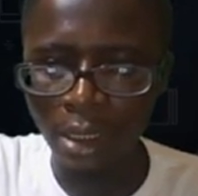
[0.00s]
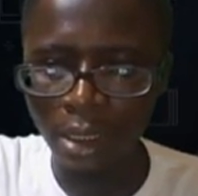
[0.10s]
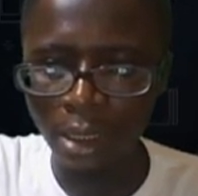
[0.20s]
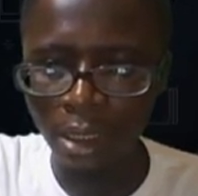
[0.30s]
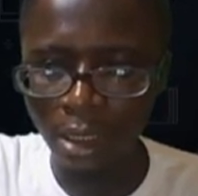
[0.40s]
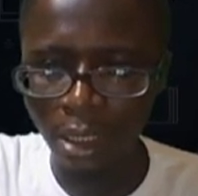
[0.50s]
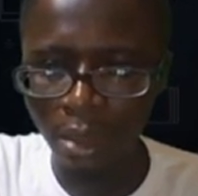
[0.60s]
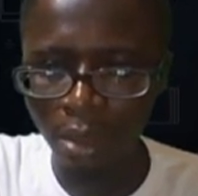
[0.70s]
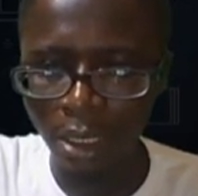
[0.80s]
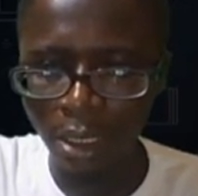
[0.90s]
6
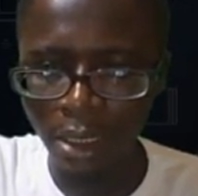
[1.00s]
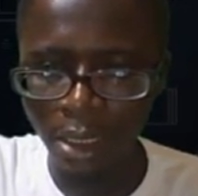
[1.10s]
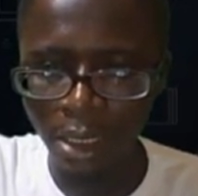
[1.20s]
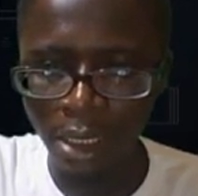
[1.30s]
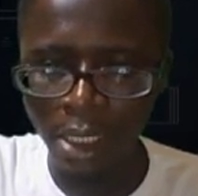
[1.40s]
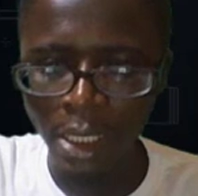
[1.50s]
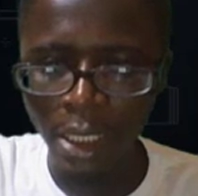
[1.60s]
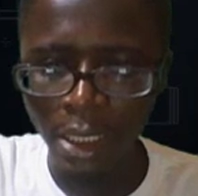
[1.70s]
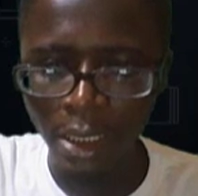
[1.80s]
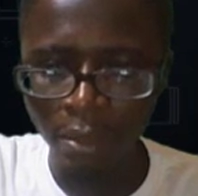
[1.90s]
times 90
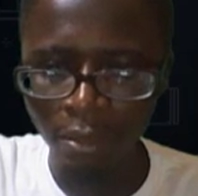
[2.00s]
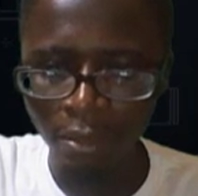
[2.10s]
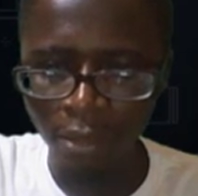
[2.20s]
is